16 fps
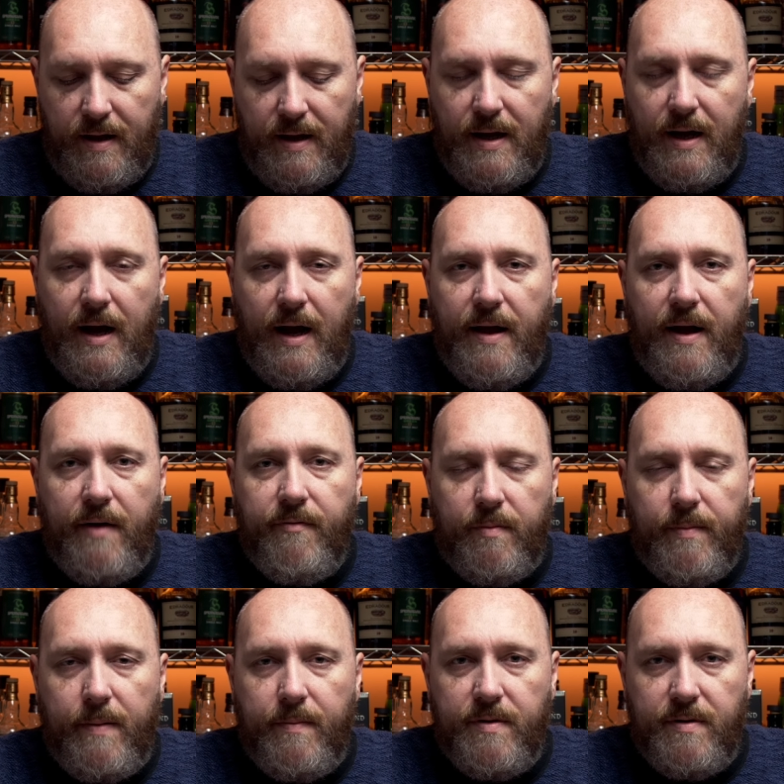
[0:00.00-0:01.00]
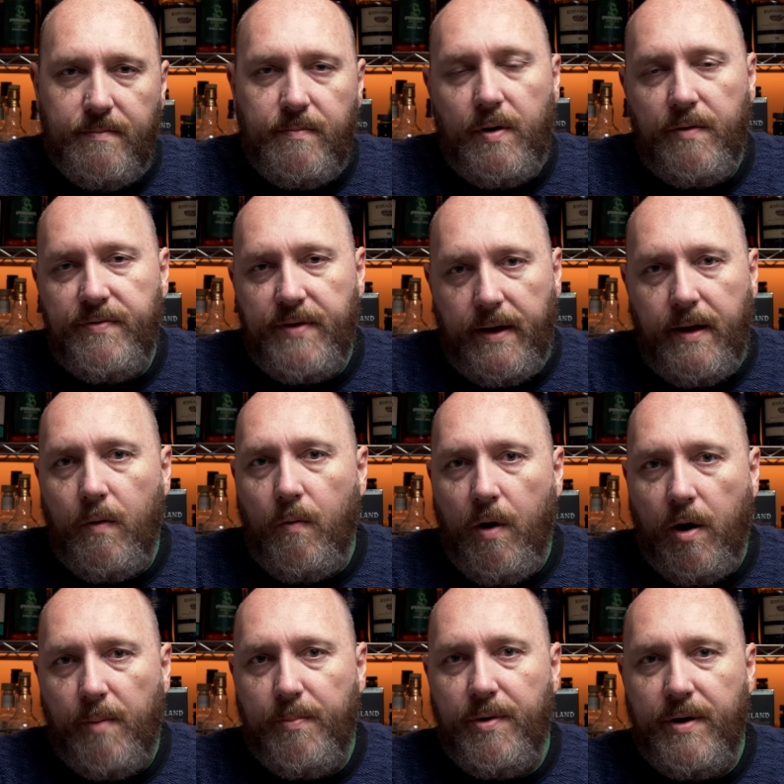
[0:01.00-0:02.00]
I remember them both taking
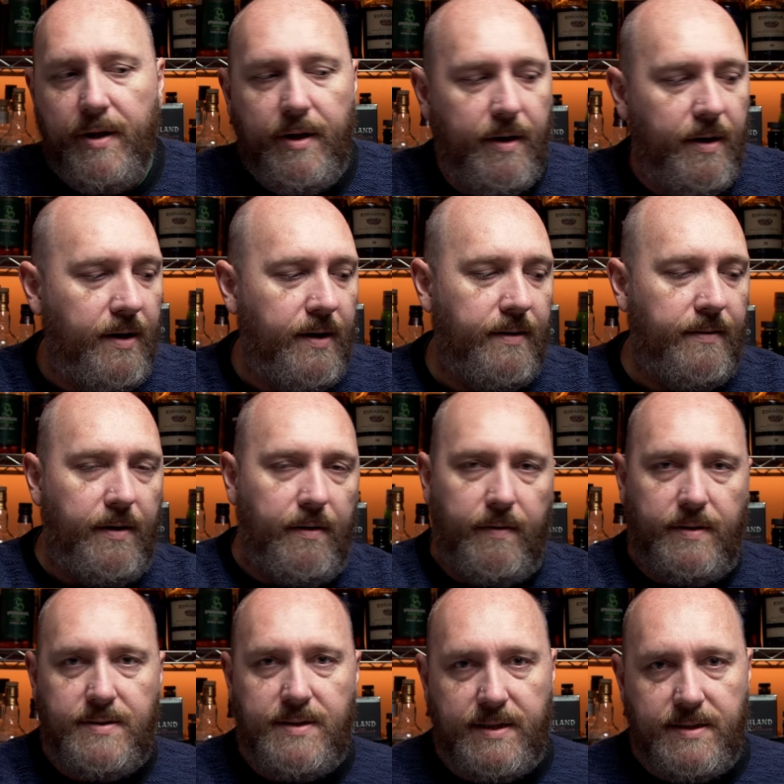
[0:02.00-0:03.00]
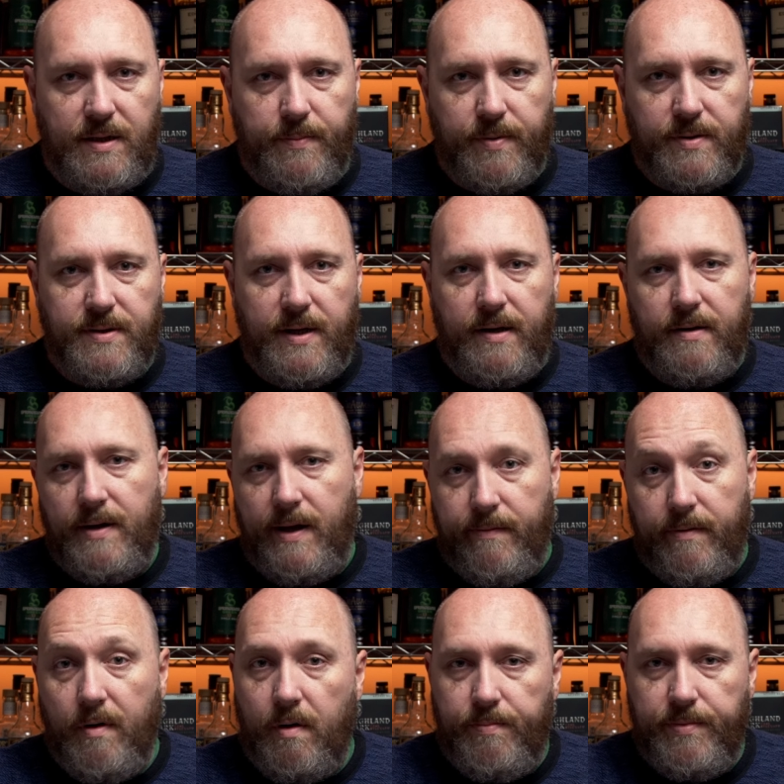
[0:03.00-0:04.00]
water pretty good, and at 60%, I
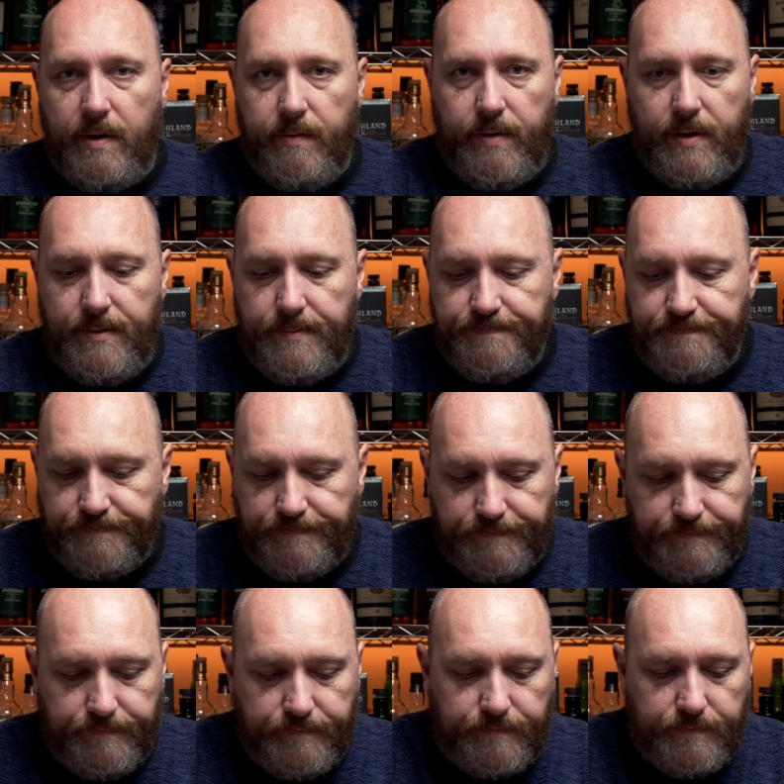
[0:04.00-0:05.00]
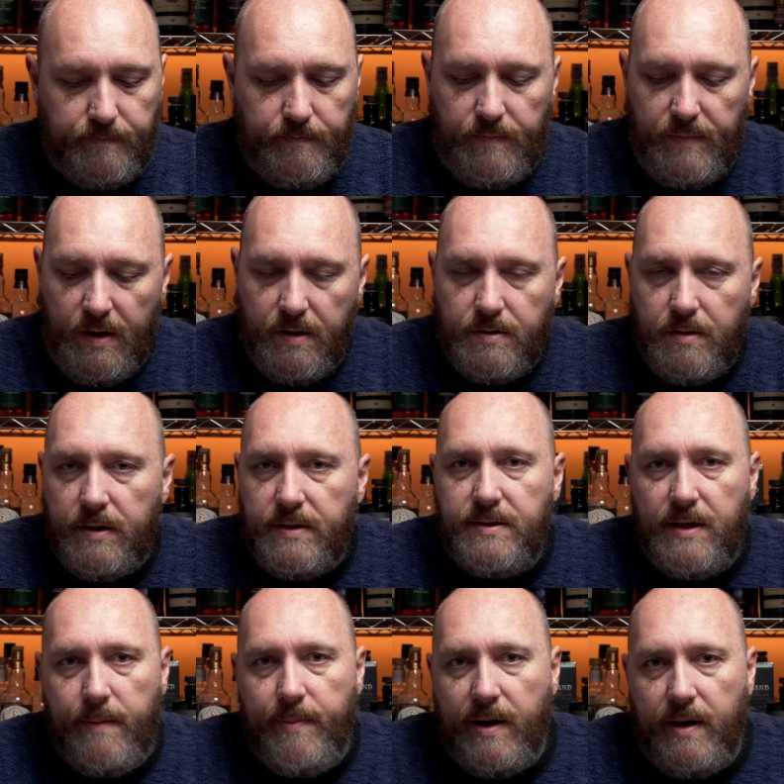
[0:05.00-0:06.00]
would hope they would. So let's
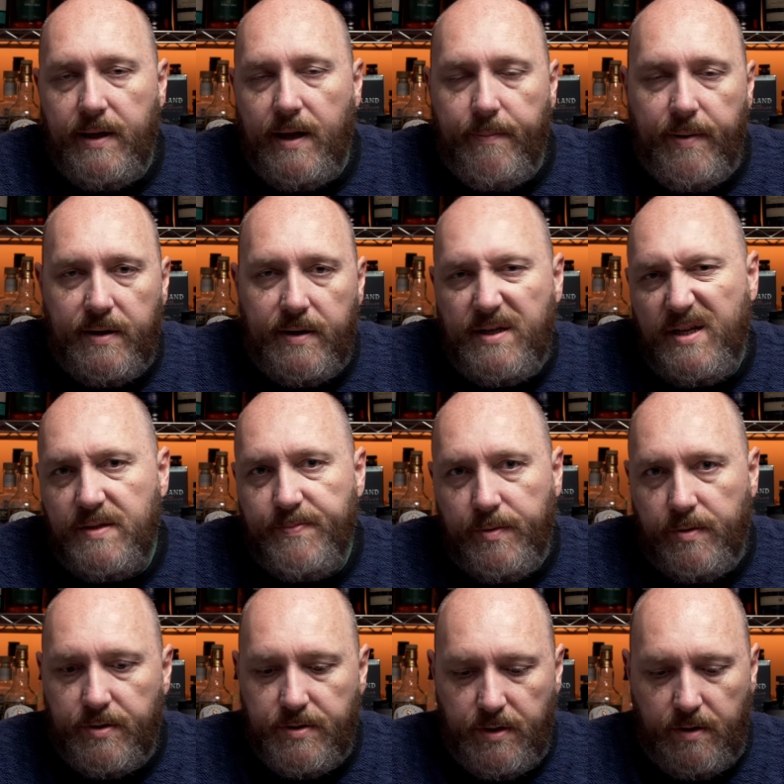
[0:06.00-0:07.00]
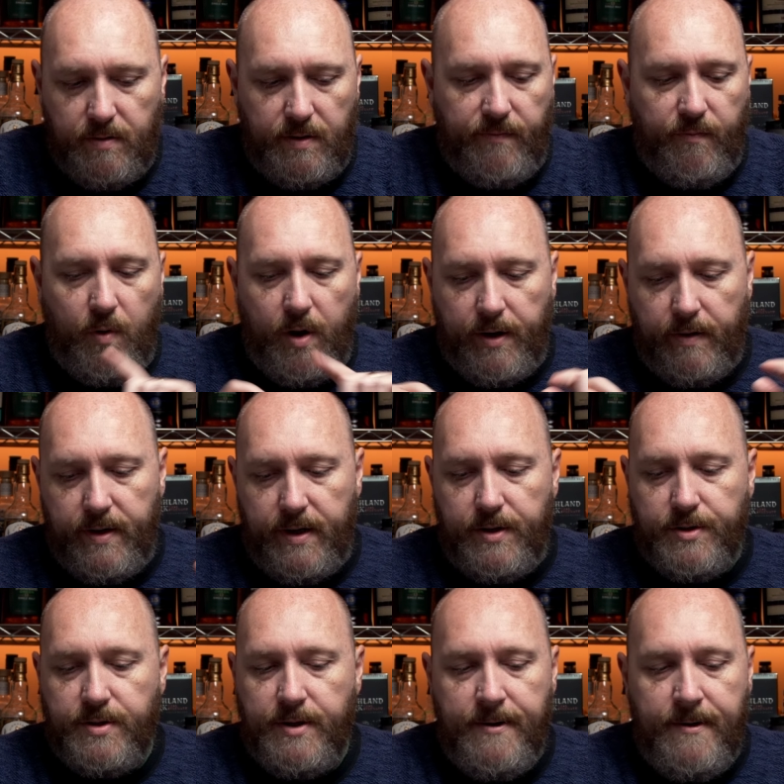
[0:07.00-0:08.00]
say about a teaspoon or so of water in
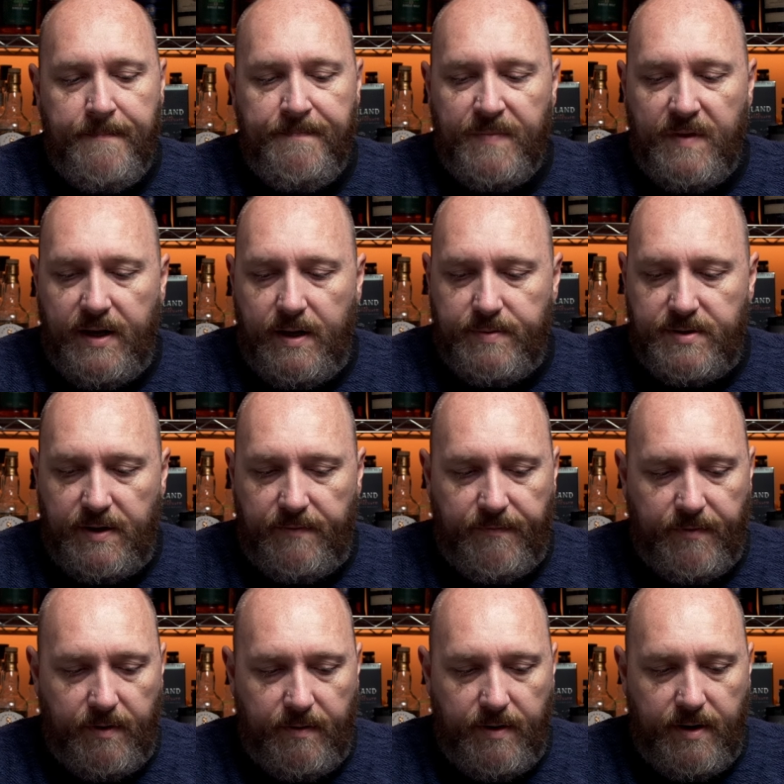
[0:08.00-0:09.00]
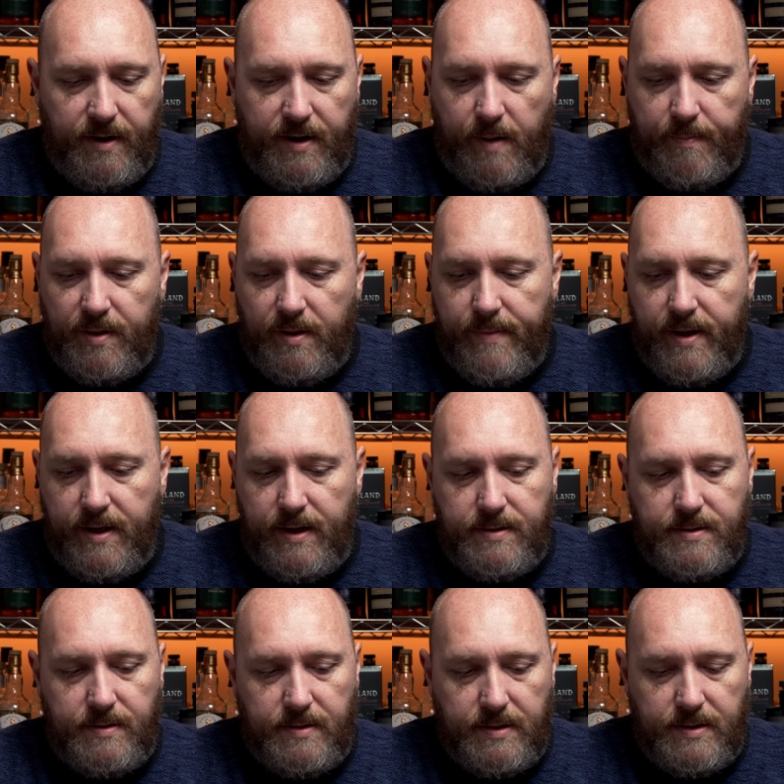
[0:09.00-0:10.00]
each. Let them sit for a couple of minutes
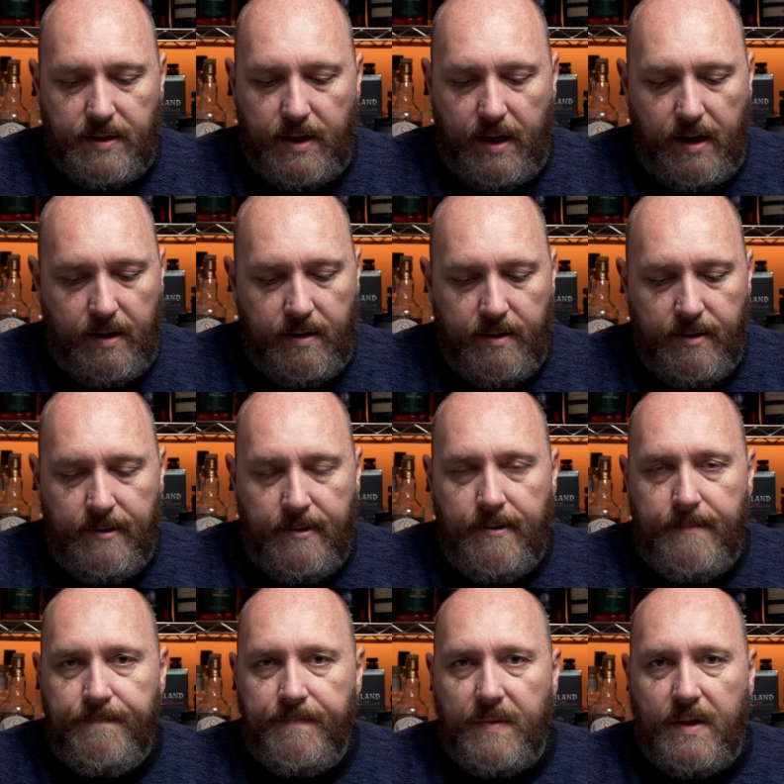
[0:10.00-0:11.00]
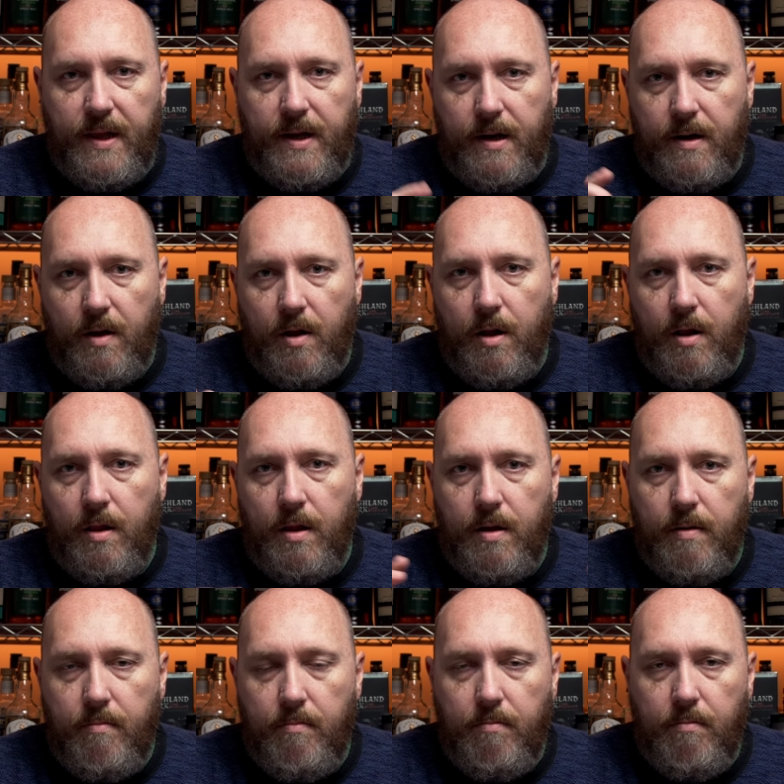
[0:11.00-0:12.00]
and just kind of let it all
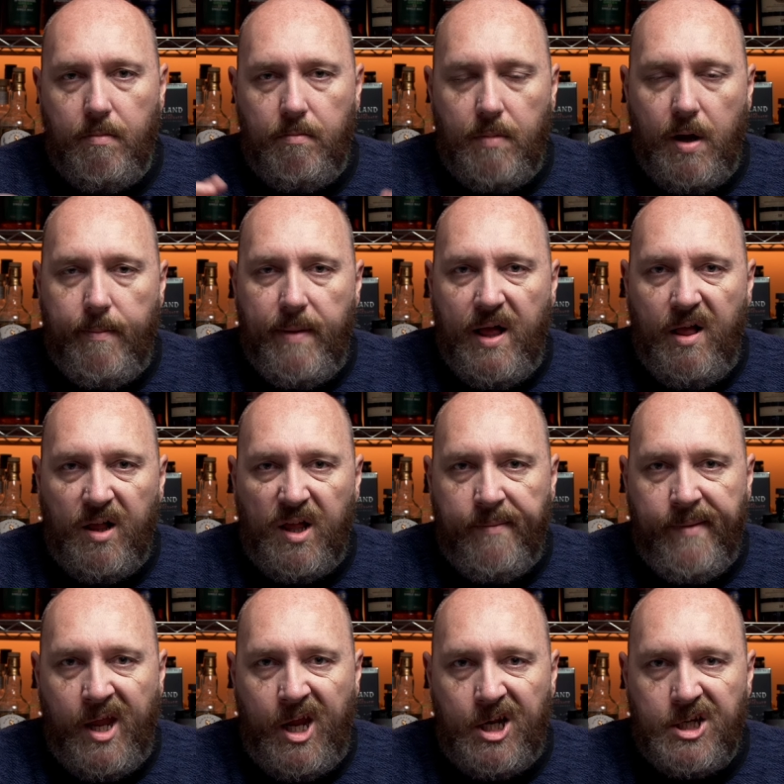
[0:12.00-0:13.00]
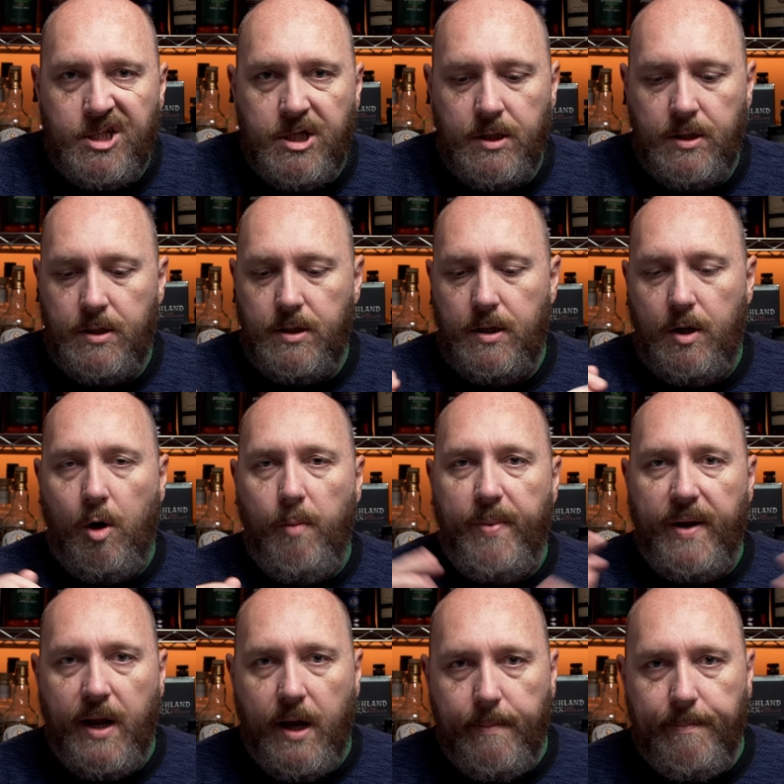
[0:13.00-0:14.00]
amalgamate,
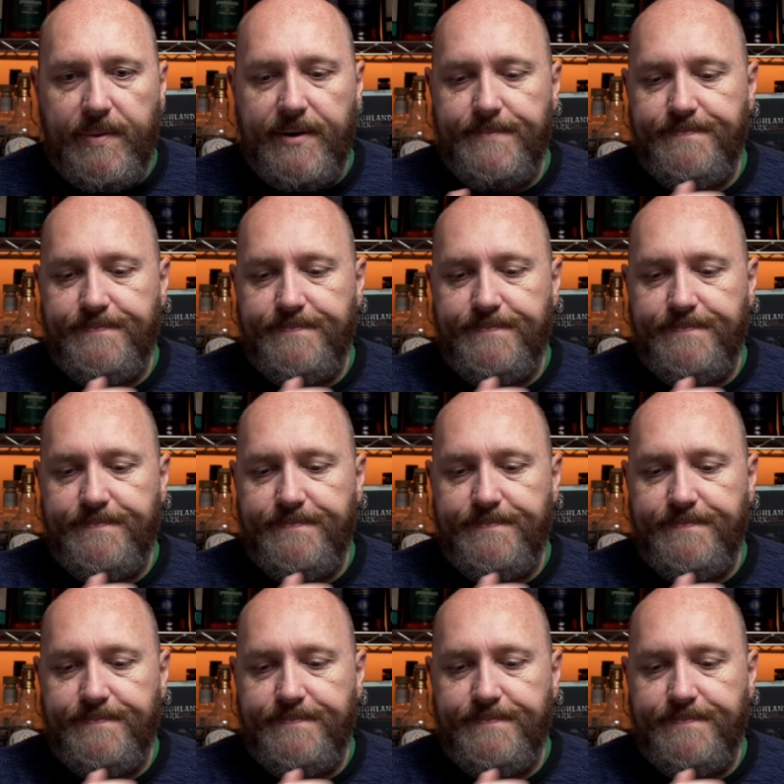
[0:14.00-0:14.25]
open up,